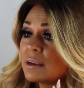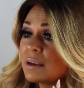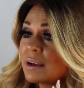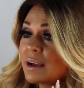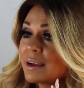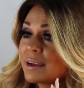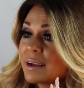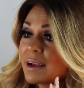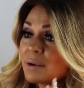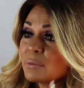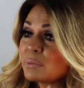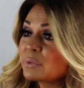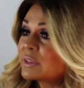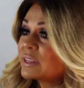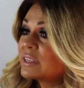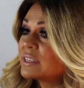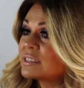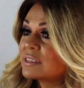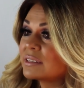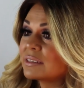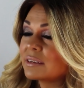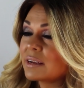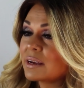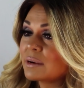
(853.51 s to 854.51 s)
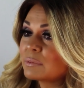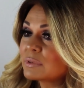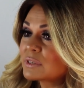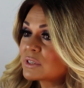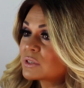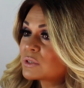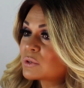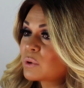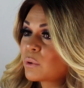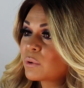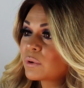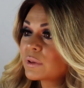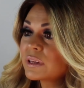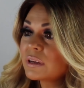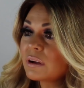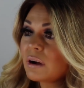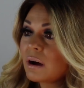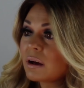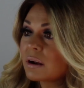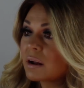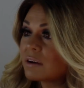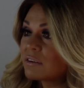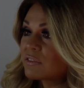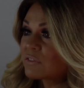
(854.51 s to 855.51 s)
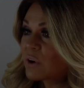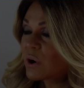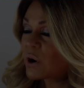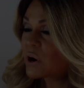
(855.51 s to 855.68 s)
I really didn't. I was totally caught off